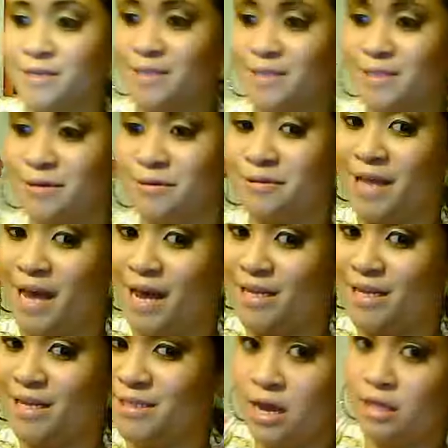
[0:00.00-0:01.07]
So last
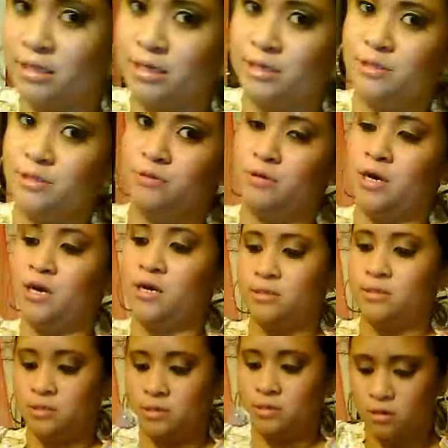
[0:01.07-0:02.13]
but not least, you guys,
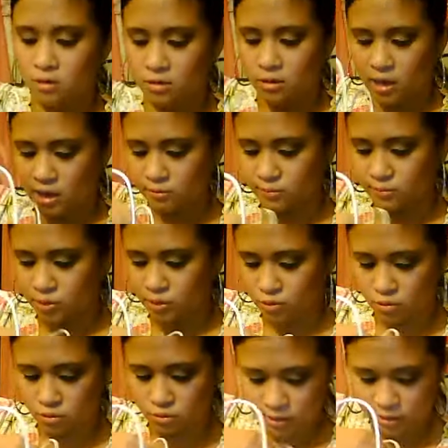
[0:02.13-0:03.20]
oh, I am
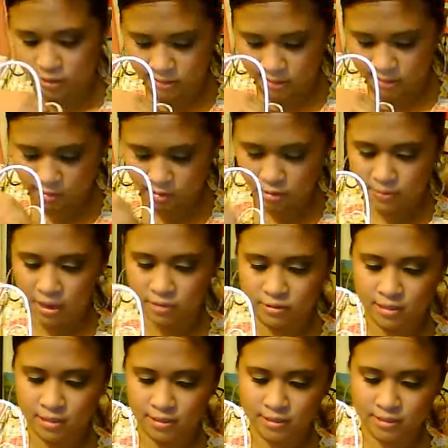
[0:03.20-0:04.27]
so excited about
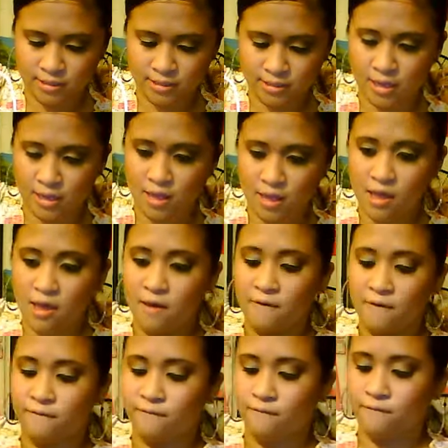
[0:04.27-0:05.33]
this.
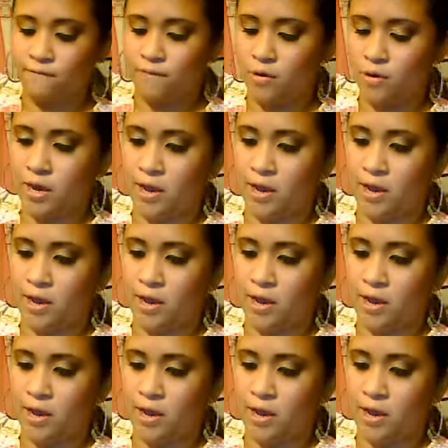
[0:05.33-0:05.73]
Okay,